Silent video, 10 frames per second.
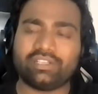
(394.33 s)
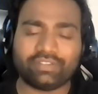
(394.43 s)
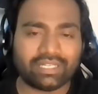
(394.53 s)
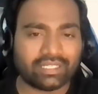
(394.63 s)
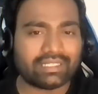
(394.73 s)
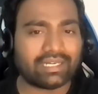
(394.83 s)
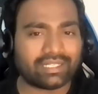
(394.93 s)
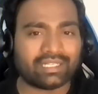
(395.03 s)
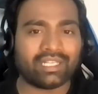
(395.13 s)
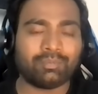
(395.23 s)
definitely
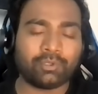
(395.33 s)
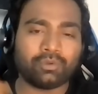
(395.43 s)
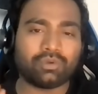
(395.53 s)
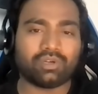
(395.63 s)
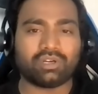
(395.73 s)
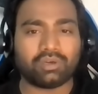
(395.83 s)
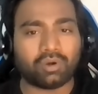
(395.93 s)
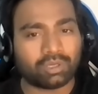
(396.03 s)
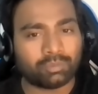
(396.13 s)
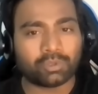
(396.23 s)
that can help you
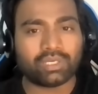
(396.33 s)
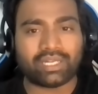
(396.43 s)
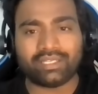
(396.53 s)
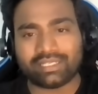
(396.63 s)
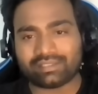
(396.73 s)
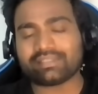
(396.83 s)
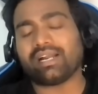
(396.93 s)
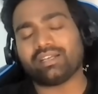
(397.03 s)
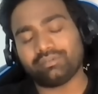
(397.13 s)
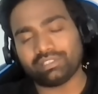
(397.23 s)
onboard and get
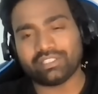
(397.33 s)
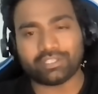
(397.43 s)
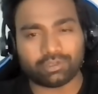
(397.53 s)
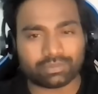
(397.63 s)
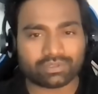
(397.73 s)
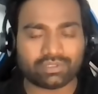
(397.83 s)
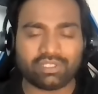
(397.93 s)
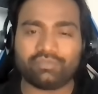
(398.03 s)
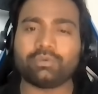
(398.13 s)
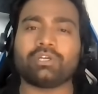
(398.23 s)
started with GitOps.
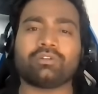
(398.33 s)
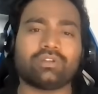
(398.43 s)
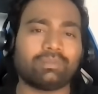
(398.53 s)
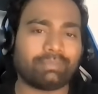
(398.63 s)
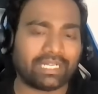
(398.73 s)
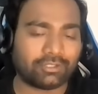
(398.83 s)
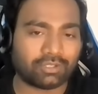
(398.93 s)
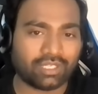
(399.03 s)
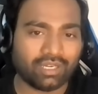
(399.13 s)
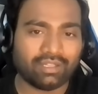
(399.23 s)
If you want to learn
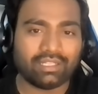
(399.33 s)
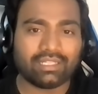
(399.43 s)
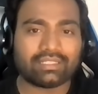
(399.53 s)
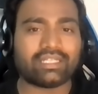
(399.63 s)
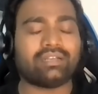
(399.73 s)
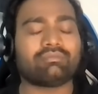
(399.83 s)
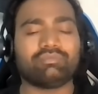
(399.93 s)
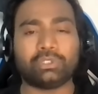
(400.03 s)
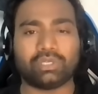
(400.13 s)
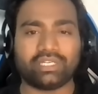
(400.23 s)
Python, then
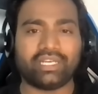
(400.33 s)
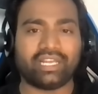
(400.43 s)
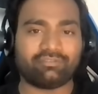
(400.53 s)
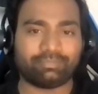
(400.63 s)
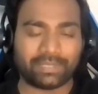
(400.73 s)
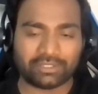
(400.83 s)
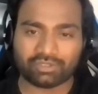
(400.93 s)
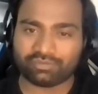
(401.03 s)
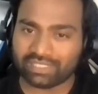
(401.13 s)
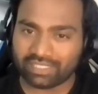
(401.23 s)
we already have
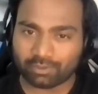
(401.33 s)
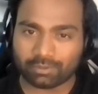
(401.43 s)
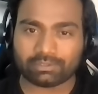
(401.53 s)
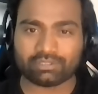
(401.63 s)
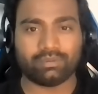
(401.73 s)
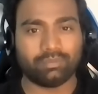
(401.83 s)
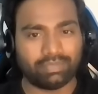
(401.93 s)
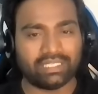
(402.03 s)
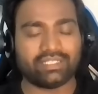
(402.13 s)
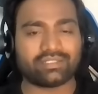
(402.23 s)
Python for DevOps
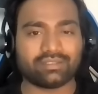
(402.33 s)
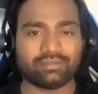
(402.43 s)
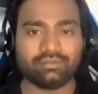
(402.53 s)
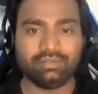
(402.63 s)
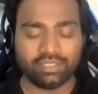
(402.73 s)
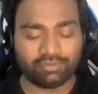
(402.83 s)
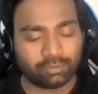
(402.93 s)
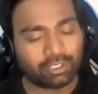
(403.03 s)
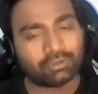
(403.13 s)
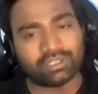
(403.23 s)
playlist.
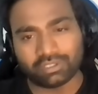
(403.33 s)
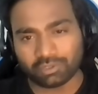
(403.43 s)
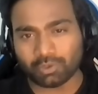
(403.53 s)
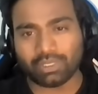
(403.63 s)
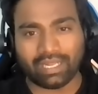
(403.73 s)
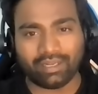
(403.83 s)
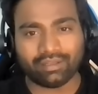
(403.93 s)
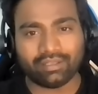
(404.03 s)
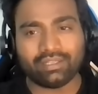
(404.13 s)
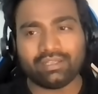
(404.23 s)
If you want to learn Golang,